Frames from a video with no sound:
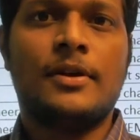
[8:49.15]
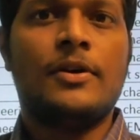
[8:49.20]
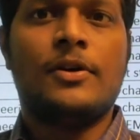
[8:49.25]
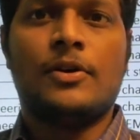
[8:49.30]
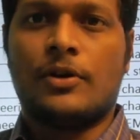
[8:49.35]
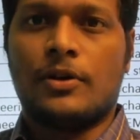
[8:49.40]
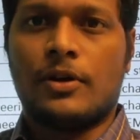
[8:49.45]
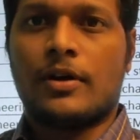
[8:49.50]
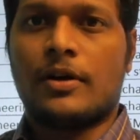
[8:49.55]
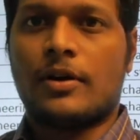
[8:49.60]

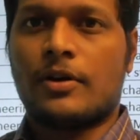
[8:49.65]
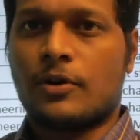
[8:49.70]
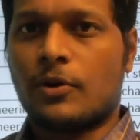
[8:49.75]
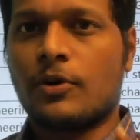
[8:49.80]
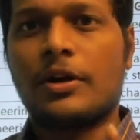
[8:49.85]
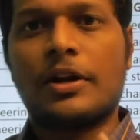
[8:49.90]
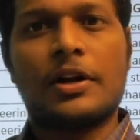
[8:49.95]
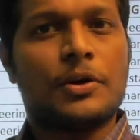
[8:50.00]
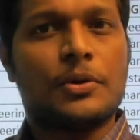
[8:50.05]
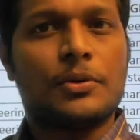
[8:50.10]
uh, wrote
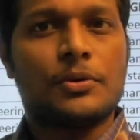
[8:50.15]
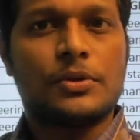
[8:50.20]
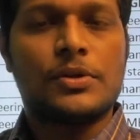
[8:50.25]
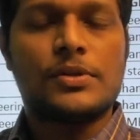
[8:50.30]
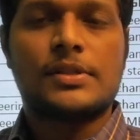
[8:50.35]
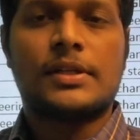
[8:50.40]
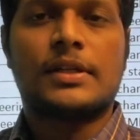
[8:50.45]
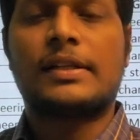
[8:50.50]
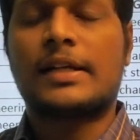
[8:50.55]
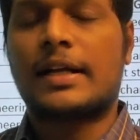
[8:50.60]
in
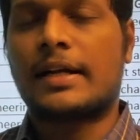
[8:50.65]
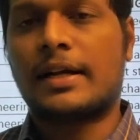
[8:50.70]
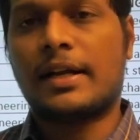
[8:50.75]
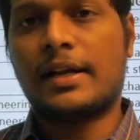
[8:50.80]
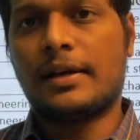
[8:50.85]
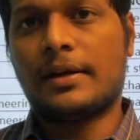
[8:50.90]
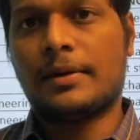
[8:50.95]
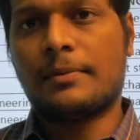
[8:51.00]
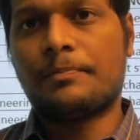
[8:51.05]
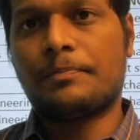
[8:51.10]

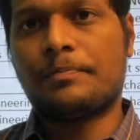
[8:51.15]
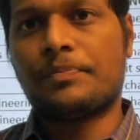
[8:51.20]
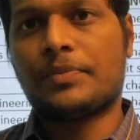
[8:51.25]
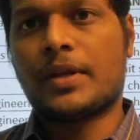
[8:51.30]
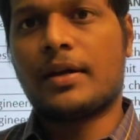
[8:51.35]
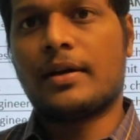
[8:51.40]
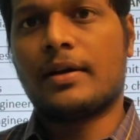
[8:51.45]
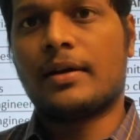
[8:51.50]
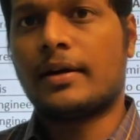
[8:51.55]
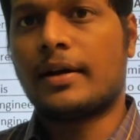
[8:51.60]
2013
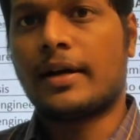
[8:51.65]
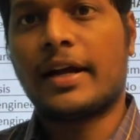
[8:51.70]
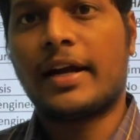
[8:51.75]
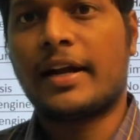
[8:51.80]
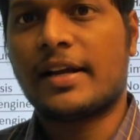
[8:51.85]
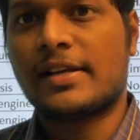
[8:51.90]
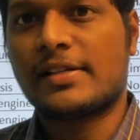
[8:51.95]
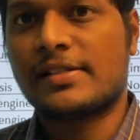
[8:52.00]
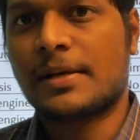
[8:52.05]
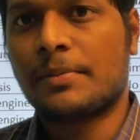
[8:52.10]
uh, gate
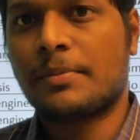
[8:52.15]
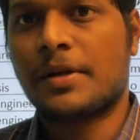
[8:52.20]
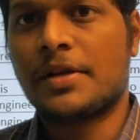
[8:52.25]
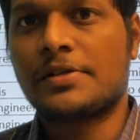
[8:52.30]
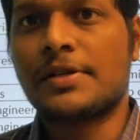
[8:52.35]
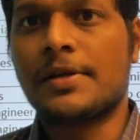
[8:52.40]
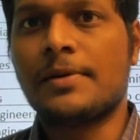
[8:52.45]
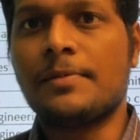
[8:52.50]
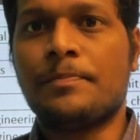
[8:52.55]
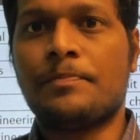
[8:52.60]

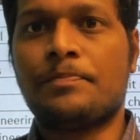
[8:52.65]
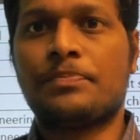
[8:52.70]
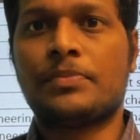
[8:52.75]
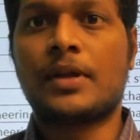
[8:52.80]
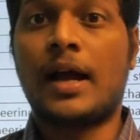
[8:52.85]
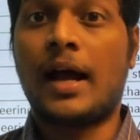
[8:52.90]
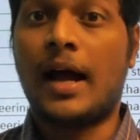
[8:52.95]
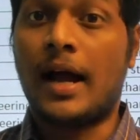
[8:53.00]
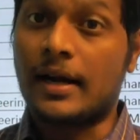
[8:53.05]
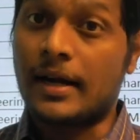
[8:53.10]
examination
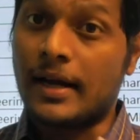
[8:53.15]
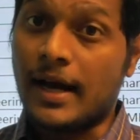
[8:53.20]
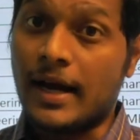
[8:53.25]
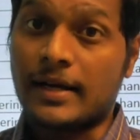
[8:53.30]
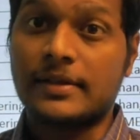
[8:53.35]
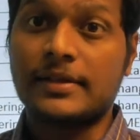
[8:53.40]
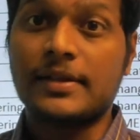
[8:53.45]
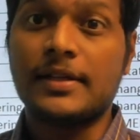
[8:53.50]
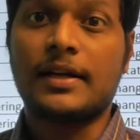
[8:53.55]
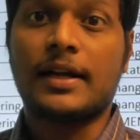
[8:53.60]
and
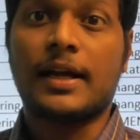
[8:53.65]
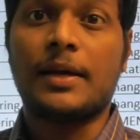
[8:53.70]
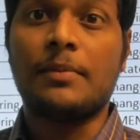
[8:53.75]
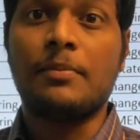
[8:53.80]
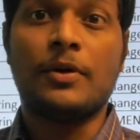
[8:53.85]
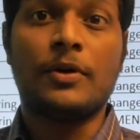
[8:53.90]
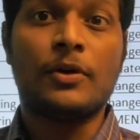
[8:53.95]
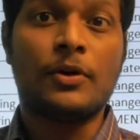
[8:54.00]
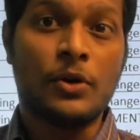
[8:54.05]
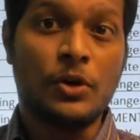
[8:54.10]
at that time
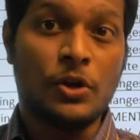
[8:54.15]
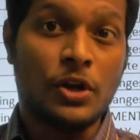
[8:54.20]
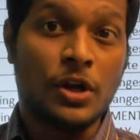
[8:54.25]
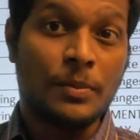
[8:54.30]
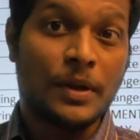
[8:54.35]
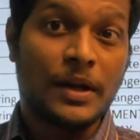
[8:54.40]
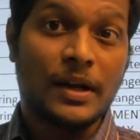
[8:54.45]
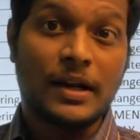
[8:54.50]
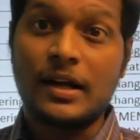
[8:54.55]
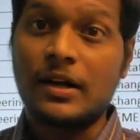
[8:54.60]

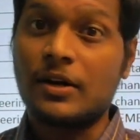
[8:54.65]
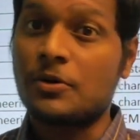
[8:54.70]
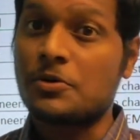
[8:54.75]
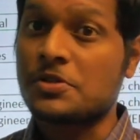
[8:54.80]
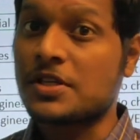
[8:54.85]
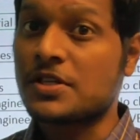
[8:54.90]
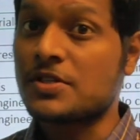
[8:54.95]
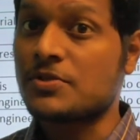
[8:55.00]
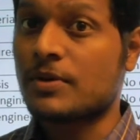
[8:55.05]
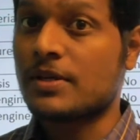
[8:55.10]
numerical
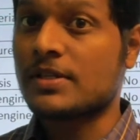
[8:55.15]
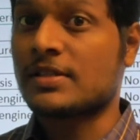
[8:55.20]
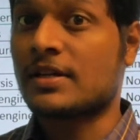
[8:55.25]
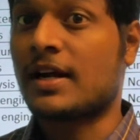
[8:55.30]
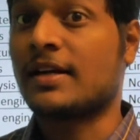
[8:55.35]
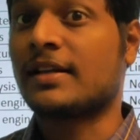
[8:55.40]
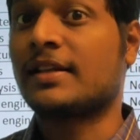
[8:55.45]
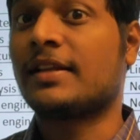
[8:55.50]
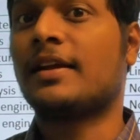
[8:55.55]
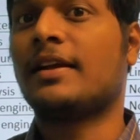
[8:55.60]
questions was
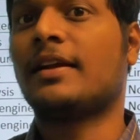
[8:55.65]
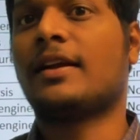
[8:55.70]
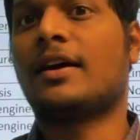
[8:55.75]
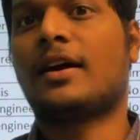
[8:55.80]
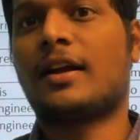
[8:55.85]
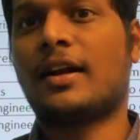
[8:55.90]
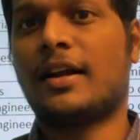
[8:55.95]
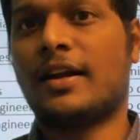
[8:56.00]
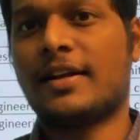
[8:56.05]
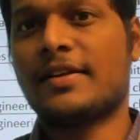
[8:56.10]
not there in
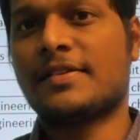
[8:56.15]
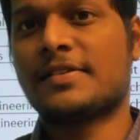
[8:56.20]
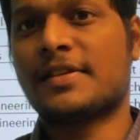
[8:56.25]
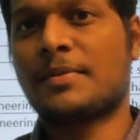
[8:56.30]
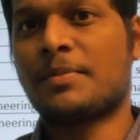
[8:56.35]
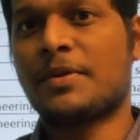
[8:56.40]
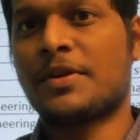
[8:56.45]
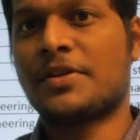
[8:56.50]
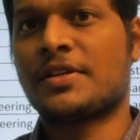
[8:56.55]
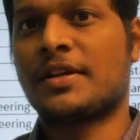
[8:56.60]
online
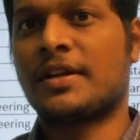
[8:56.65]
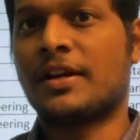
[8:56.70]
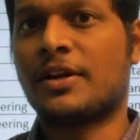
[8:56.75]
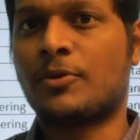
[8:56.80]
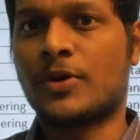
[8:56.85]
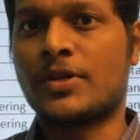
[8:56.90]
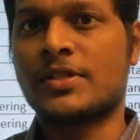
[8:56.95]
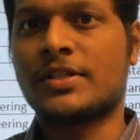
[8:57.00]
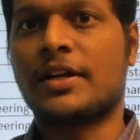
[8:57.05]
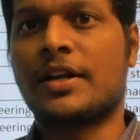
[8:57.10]
examination it
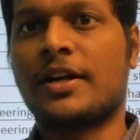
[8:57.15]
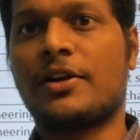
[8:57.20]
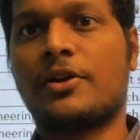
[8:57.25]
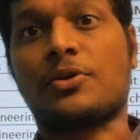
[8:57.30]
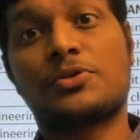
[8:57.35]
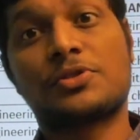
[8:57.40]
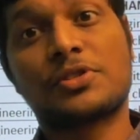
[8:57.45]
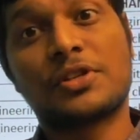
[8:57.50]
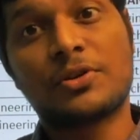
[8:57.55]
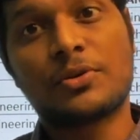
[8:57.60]
was
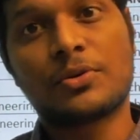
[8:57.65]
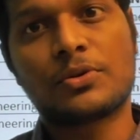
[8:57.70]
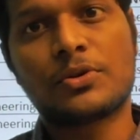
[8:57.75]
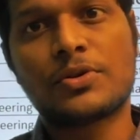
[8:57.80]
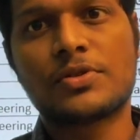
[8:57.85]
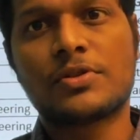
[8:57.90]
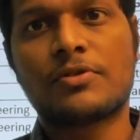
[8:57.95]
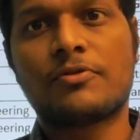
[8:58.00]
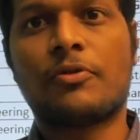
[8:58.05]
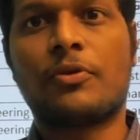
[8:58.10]
introduced in
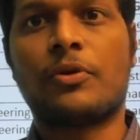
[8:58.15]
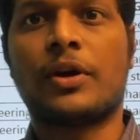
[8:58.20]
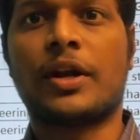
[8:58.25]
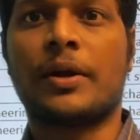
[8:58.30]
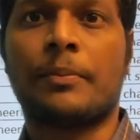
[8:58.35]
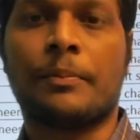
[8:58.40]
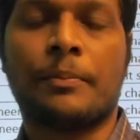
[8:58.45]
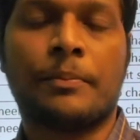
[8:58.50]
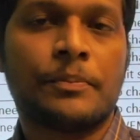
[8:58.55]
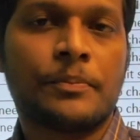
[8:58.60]
2014
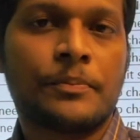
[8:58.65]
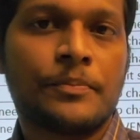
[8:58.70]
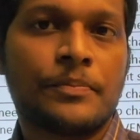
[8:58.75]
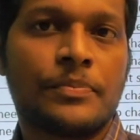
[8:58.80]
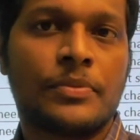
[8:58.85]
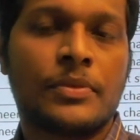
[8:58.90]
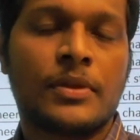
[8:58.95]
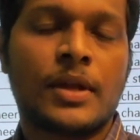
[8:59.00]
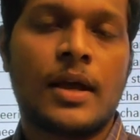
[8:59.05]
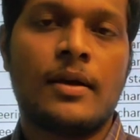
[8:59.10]

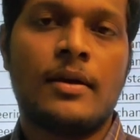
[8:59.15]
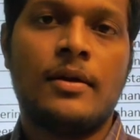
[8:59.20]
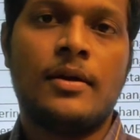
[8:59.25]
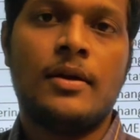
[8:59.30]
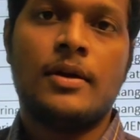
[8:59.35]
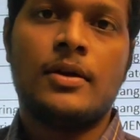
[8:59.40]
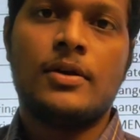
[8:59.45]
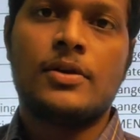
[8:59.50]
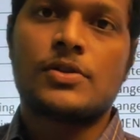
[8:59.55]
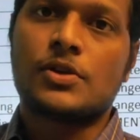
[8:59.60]

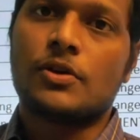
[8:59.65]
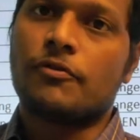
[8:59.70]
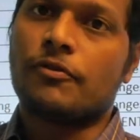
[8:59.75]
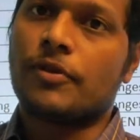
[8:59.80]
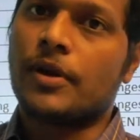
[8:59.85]
so from